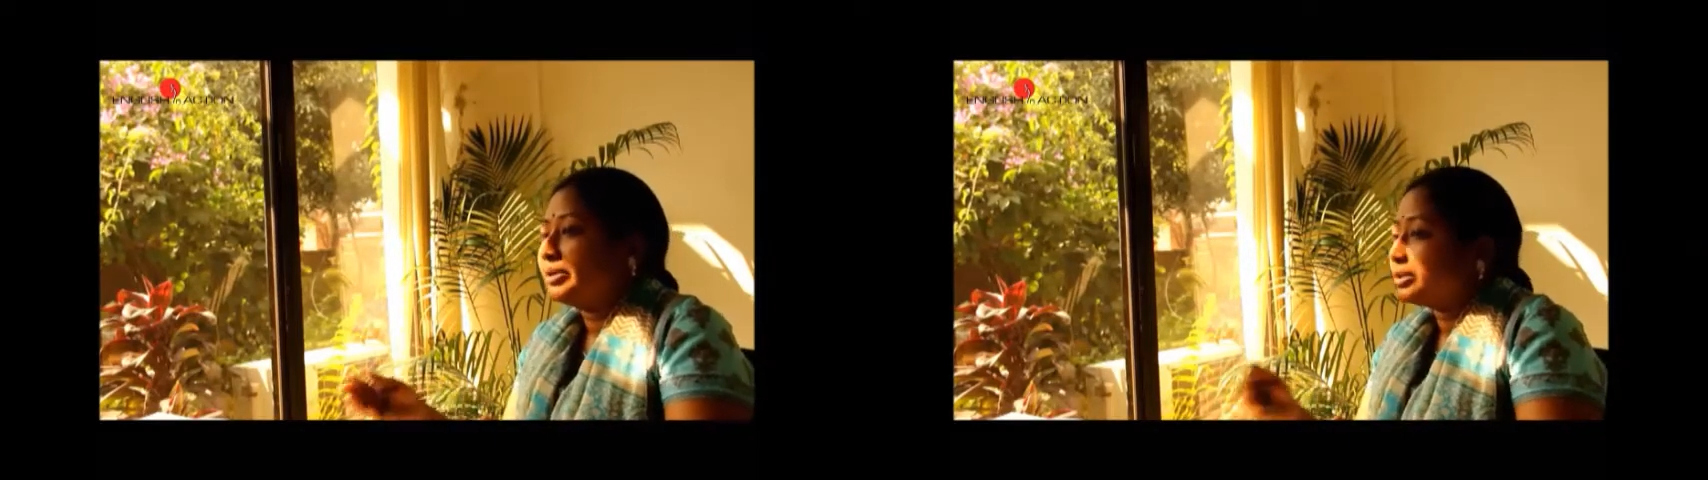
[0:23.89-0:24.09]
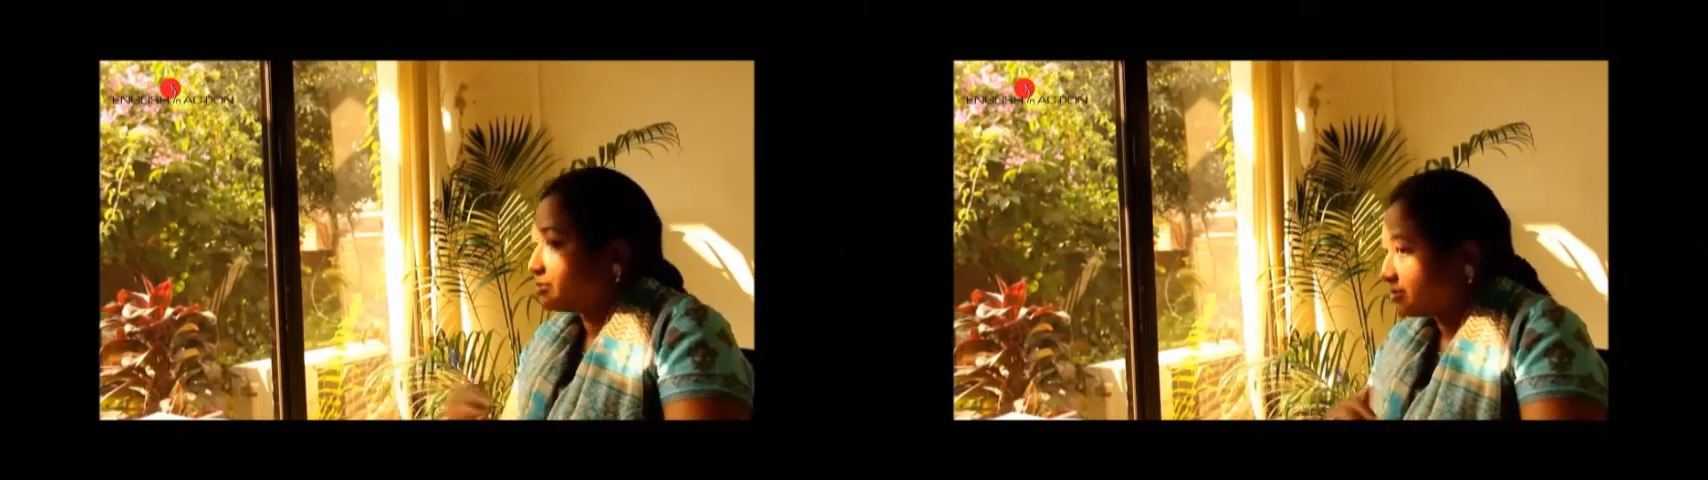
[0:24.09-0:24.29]

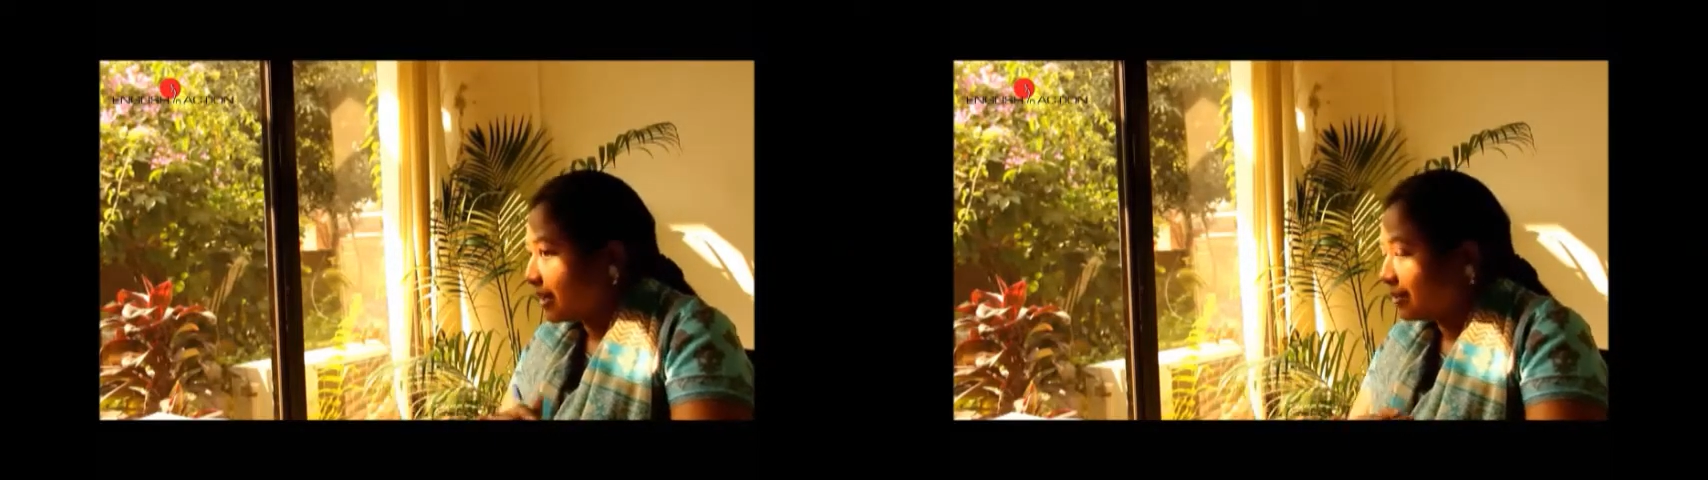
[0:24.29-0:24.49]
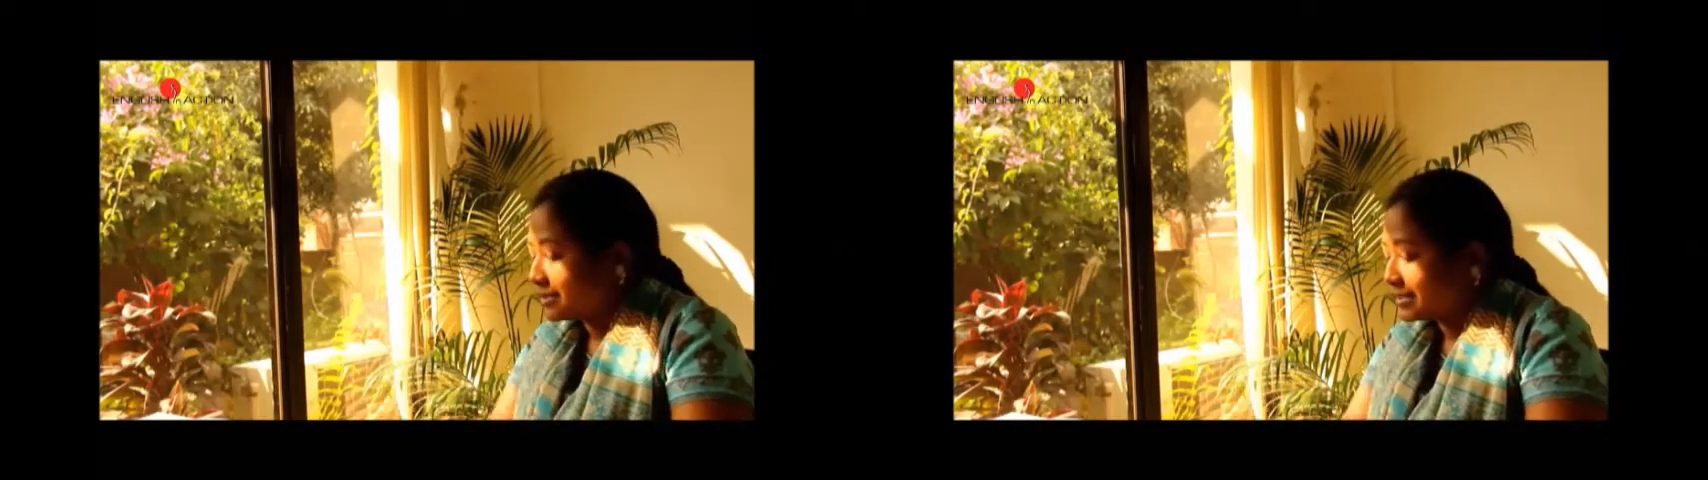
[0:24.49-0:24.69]
but also
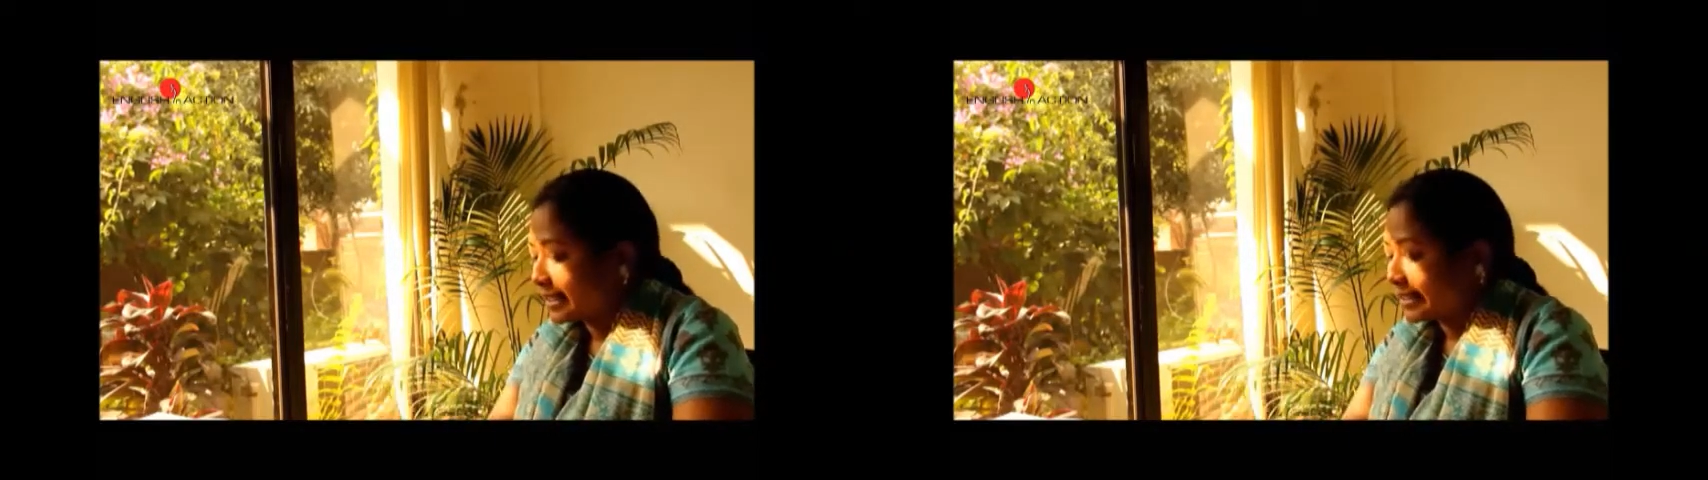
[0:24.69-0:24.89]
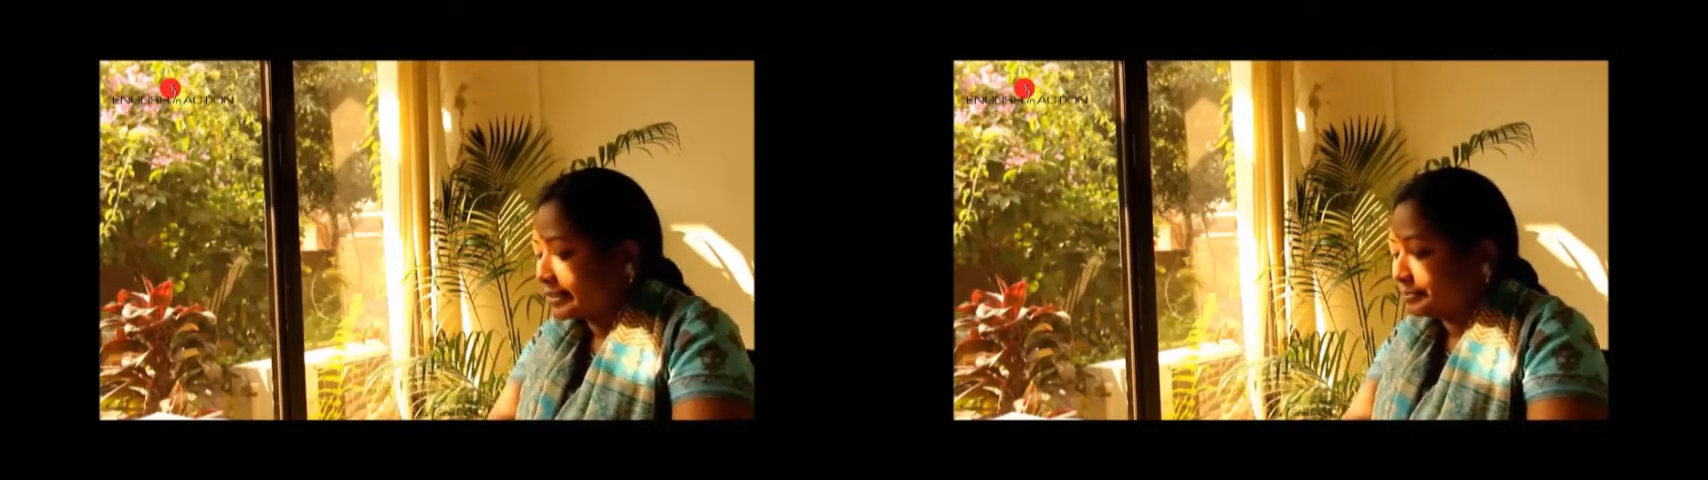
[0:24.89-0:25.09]

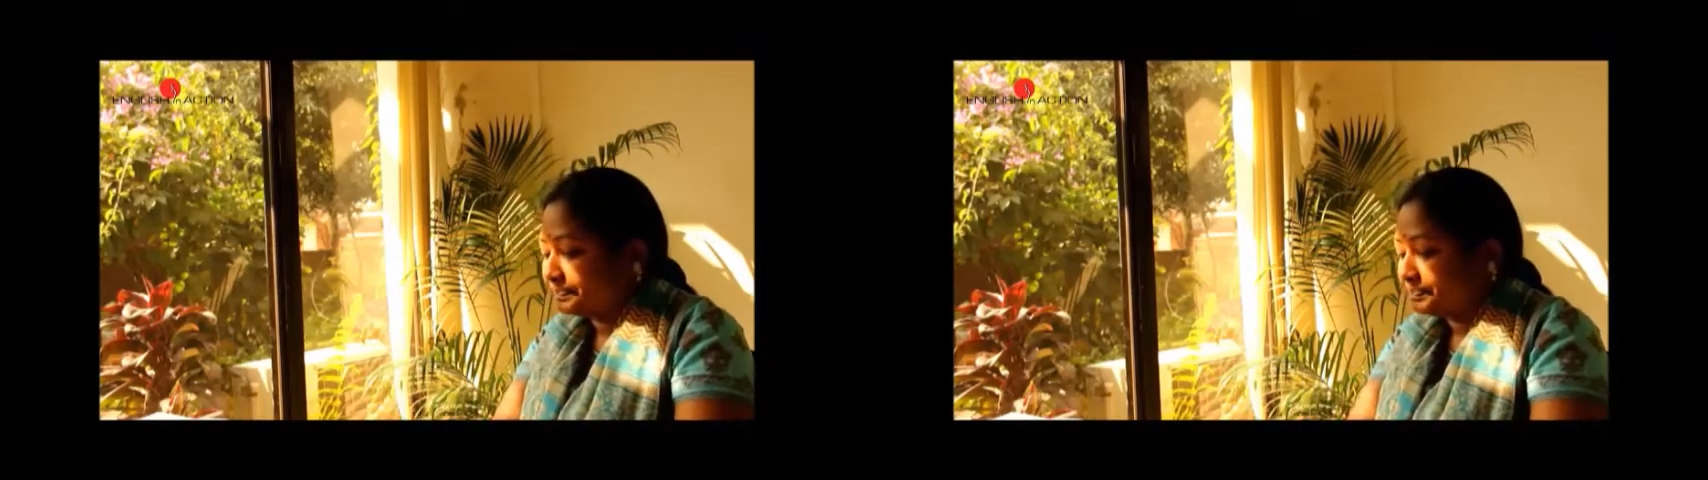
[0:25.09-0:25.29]
outside.